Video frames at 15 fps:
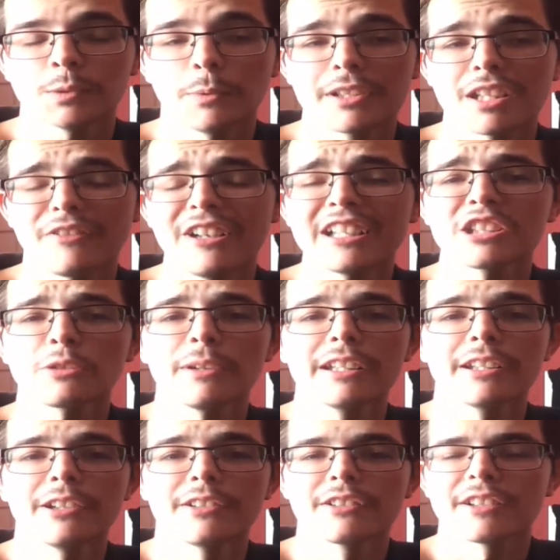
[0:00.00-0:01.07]
which I think is
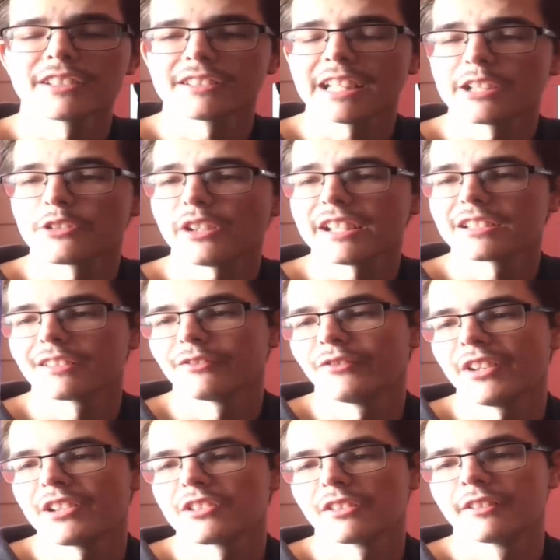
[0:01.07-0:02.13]
quite good. It's an interesting
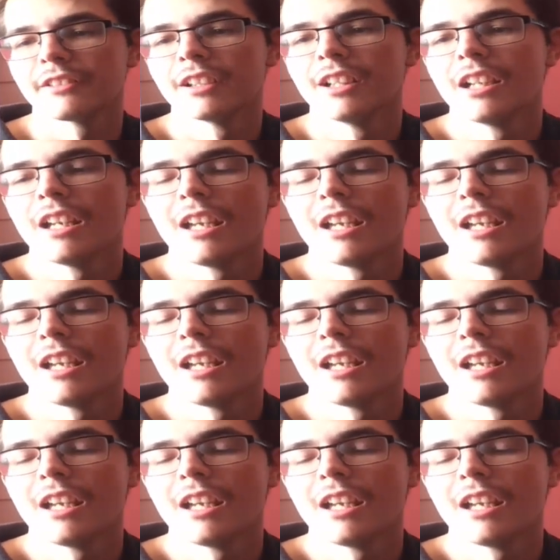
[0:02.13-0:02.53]
feature.